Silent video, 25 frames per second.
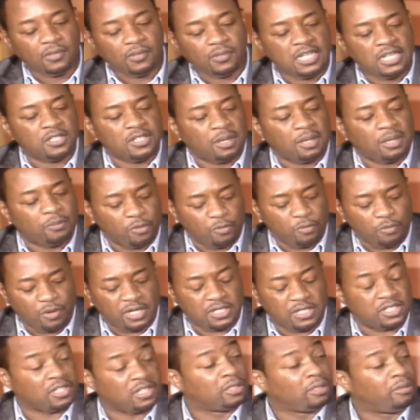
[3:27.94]
is number
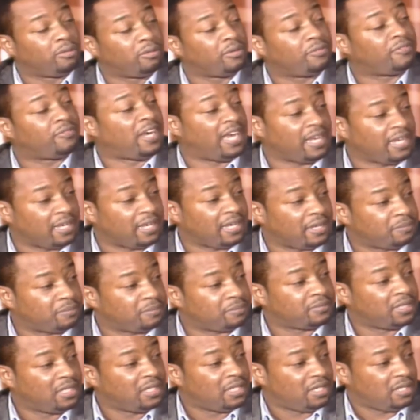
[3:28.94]
one to glorify him.
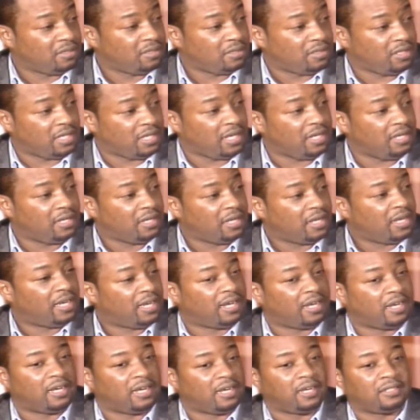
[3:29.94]
All right. Okay.
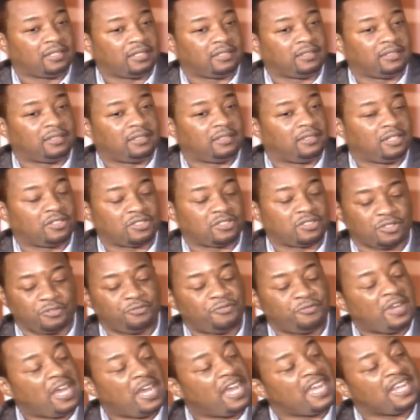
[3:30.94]
Uh, there's a
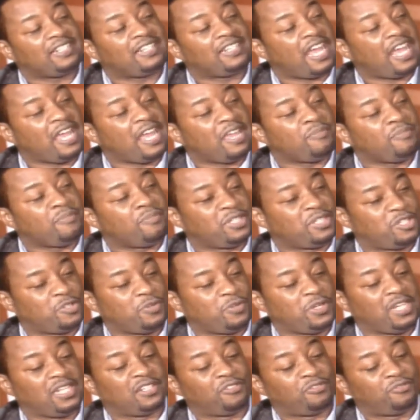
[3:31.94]
fine line
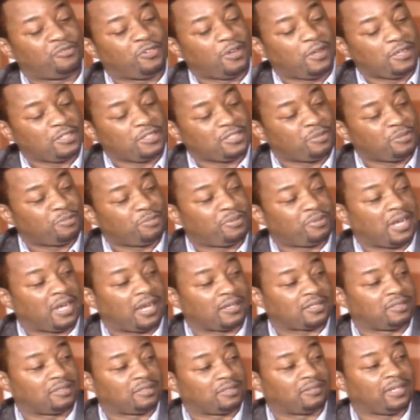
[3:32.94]
between the false
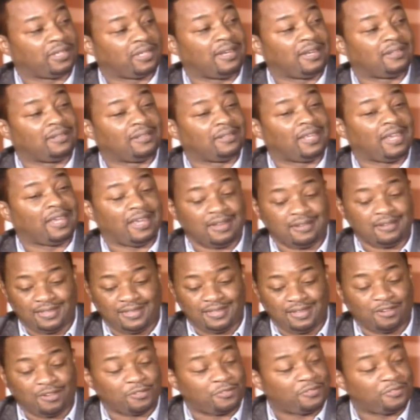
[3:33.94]
apostle and
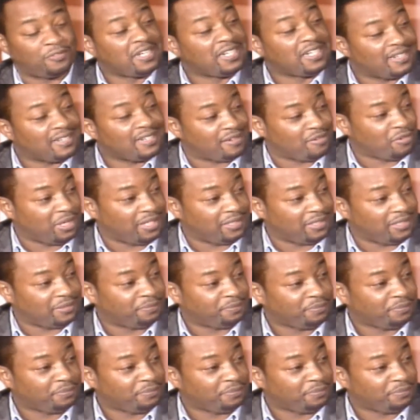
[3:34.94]
and the authentic one.